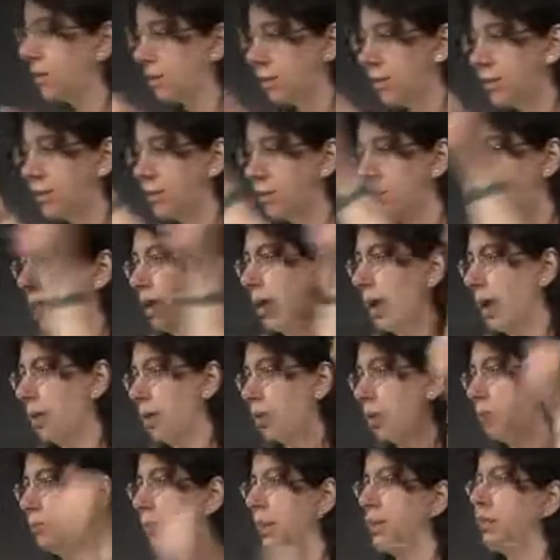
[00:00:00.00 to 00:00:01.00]
It's the
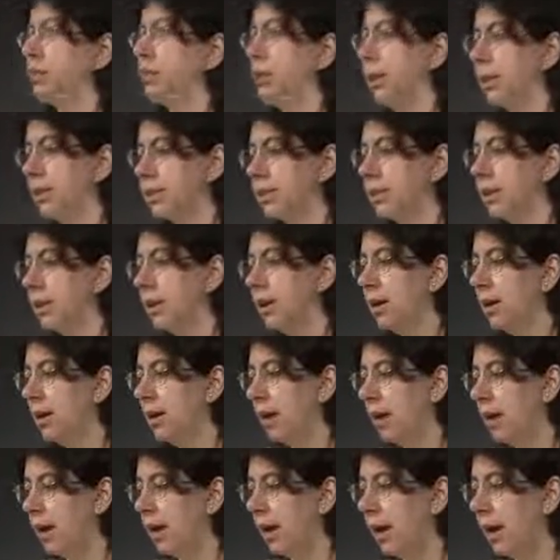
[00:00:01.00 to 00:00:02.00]
Hessian matrix
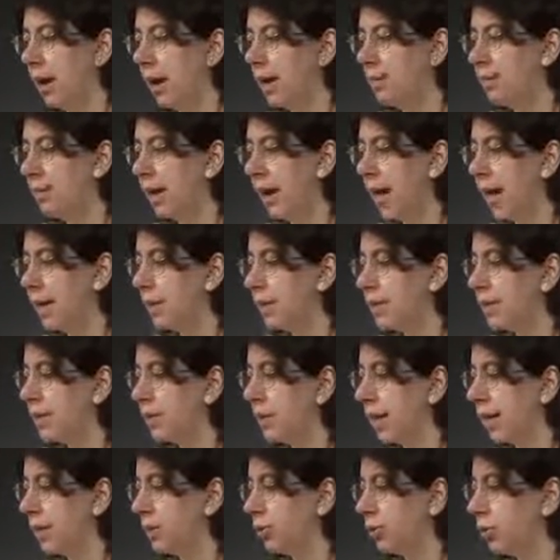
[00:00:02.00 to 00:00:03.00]
um, has the
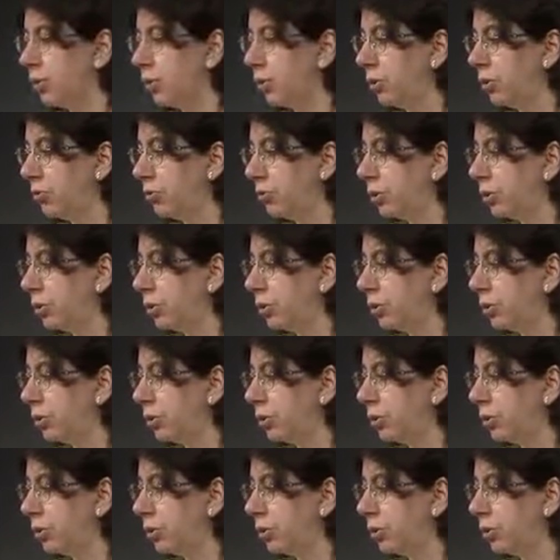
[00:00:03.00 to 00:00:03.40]
second order